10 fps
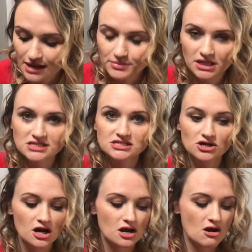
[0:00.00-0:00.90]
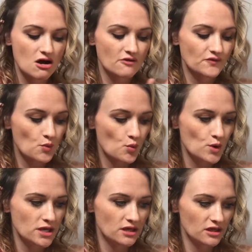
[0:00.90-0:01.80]
I'm going to start off
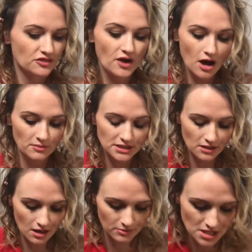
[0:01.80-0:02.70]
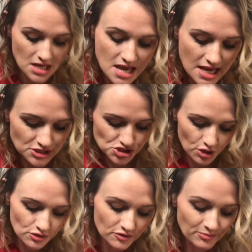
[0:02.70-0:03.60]
with Hobby Lobby and show
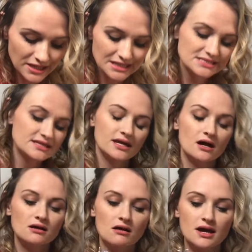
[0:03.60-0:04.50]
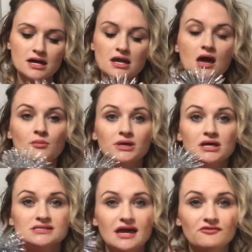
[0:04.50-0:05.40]
you the picks that I got,
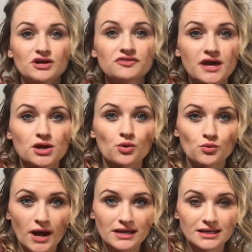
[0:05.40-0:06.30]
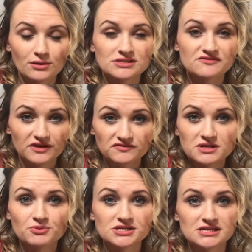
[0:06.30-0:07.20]
because everything right now is
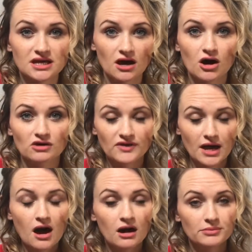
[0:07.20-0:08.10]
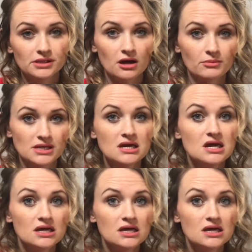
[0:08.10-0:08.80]
50% off at Hobby Lobby.